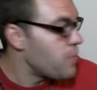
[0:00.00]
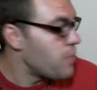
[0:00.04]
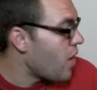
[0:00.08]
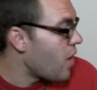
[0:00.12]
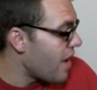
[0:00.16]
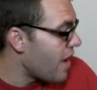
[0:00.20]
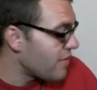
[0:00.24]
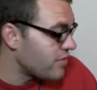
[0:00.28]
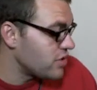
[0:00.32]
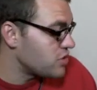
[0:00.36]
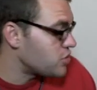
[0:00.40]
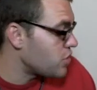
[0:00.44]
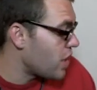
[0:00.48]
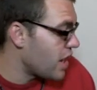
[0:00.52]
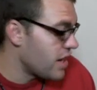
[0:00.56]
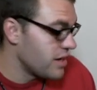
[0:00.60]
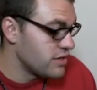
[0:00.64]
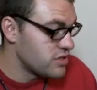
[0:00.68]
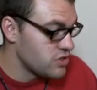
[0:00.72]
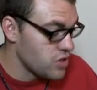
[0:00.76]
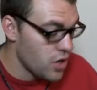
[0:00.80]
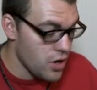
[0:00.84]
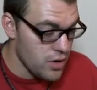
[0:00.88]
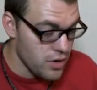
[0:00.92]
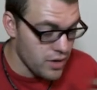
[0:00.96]
have to try to
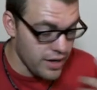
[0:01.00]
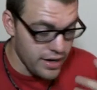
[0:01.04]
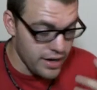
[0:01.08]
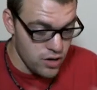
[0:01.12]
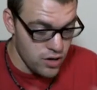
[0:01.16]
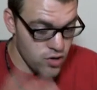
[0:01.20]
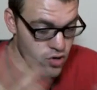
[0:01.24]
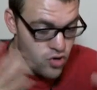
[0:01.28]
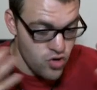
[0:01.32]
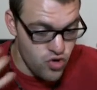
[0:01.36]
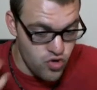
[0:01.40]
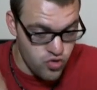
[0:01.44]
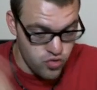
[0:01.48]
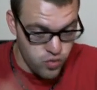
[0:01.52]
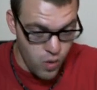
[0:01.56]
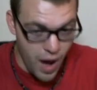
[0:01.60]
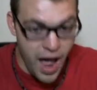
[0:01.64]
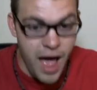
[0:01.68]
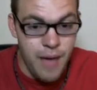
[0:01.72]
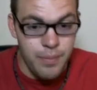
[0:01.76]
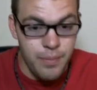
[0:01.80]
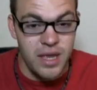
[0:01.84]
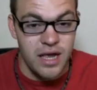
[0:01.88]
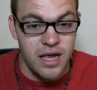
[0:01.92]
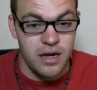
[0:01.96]
start like
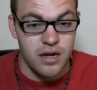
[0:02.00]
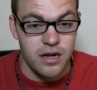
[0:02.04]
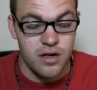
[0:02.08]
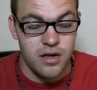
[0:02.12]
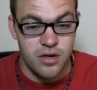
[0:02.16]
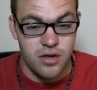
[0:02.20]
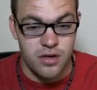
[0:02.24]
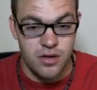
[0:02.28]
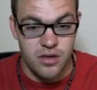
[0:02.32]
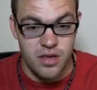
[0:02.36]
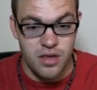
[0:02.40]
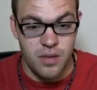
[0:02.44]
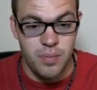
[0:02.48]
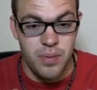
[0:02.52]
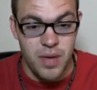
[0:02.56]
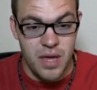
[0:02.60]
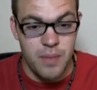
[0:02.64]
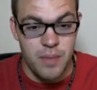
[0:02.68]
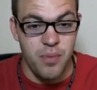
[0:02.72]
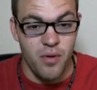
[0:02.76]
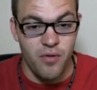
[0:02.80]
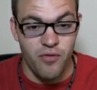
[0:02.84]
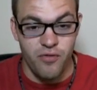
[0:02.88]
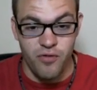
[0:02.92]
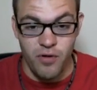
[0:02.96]
grabbing the
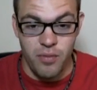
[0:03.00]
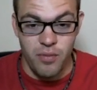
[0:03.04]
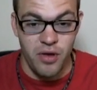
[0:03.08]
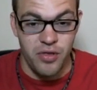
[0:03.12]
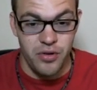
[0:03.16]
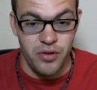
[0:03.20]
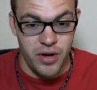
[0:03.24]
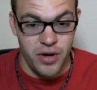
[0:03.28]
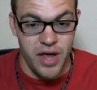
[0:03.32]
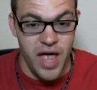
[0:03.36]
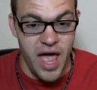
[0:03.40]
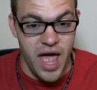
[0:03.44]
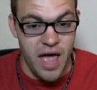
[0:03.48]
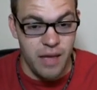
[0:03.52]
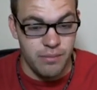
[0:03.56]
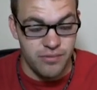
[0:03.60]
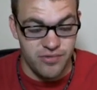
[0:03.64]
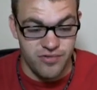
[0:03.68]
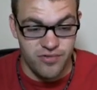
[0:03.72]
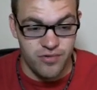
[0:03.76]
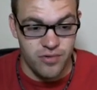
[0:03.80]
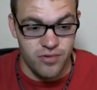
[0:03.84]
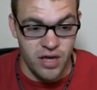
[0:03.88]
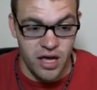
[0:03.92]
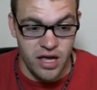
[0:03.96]
people from other
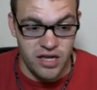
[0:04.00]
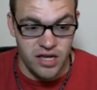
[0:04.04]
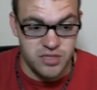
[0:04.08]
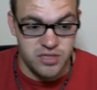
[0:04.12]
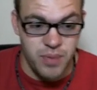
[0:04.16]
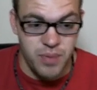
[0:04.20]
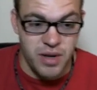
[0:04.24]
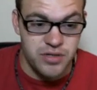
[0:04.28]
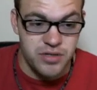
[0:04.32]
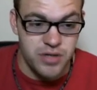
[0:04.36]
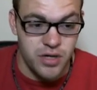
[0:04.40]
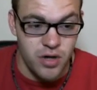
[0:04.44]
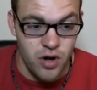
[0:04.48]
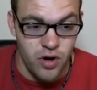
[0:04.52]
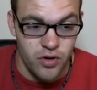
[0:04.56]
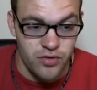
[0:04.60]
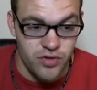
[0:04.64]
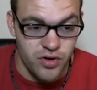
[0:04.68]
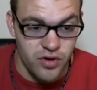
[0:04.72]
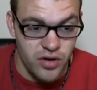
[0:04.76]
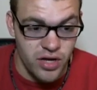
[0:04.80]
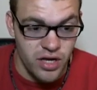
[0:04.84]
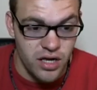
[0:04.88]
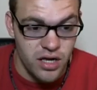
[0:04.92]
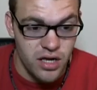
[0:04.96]
games, especially Call of
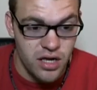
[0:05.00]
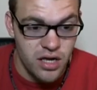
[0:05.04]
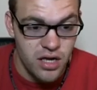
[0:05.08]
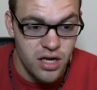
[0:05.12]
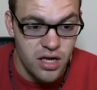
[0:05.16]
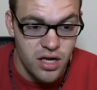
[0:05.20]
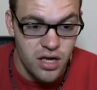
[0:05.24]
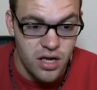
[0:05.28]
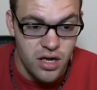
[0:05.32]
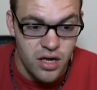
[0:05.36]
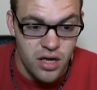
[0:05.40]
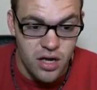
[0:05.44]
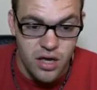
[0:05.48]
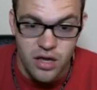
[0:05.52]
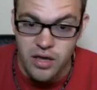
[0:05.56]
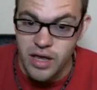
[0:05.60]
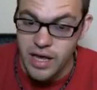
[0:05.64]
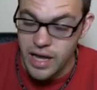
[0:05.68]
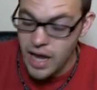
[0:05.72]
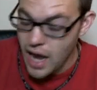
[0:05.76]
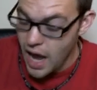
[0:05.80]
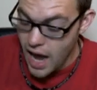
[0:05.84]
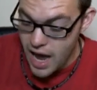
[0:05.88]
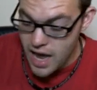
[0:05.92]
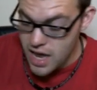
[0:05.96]
Duty.
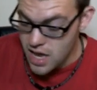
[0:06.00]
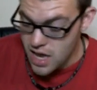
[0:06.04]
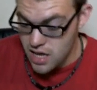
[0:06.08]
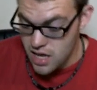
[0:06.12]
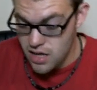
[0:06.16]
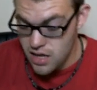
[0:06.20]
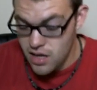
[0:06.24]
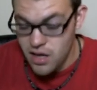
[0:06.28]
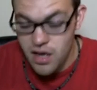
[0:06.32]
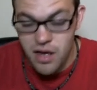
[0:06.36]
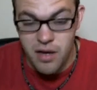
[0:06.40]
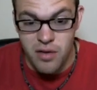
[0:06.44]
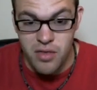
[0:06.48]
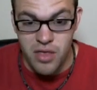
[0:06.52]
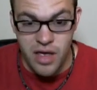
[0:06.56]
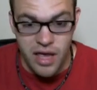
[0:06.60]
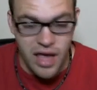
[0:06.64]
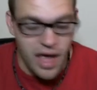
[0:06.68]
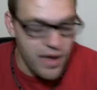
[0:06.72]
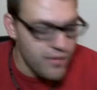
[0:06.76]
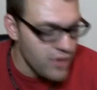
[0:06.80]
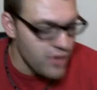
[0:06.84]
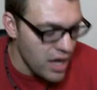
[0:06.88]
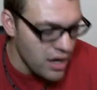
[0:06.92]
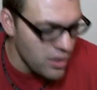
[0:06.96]
Like
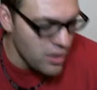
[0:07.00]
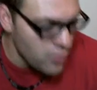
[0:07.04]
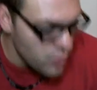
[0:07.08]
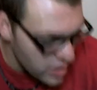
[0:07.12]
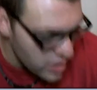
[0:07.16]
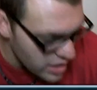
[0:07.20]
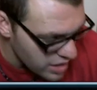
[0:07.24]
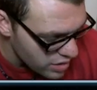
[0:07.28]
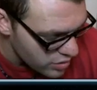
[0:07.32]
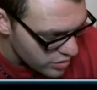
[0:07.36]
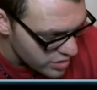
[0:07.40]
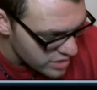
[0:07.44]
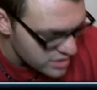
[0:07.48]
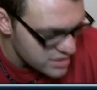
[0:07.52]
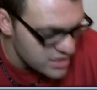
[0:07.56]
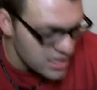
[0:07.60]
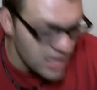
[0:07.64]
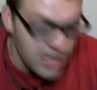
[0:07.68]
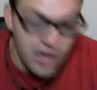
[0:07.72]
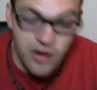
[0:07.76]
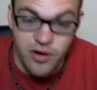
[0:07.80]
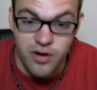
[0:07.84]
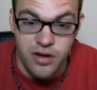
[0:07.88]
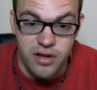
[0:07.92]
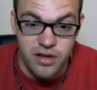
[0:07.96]
anyone here could
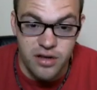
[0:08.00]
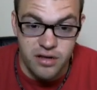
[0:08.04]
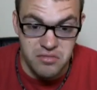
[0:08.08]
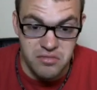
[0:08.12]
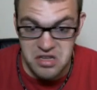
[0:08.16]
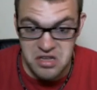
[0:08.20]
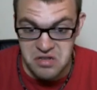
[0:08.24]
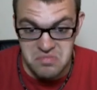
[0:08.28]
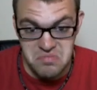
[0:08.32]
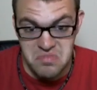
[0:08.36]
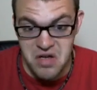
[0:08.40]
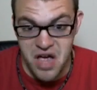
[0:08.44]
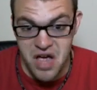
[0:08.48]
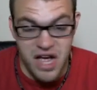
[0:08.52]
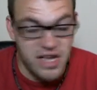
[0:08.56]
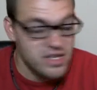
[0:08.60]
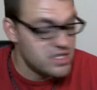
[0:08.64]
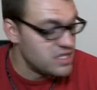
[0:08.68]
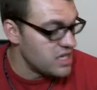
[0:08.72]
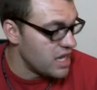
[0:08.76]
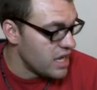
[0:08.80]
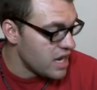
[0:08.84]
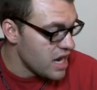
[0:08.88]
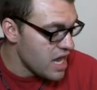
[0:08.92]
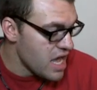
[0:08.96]
sit here in
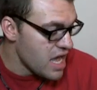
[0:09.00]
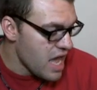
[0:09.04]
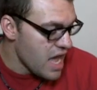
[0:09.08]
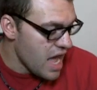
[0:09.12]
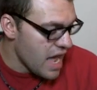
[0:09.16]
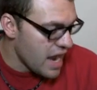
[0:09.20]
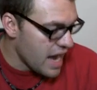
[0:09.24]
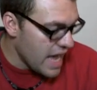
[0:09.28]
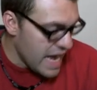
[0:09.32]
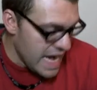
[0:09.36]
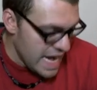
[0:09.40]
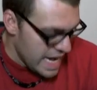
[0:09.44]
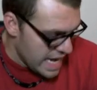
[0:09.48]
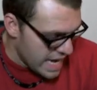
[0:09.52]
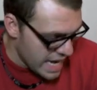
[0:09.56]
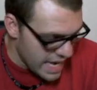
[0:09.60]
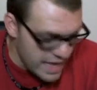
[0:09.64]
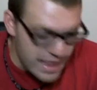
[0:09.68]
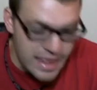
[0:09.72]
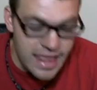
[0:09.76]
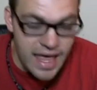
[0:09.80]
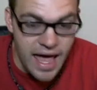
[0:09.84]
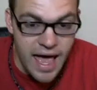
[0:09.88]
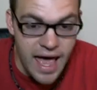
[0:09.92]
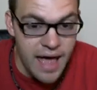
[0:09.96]
hindsight, and I
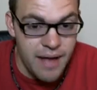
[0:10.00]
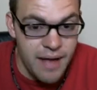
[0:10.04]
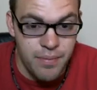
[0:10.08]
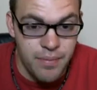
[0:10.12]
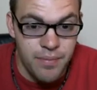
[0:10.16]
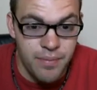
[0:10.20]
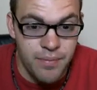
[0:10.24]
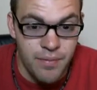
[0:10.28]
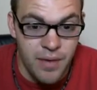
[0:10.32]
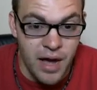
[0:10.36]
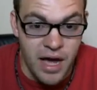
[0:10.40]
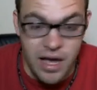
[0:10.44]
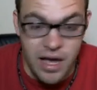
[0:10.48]
get that. I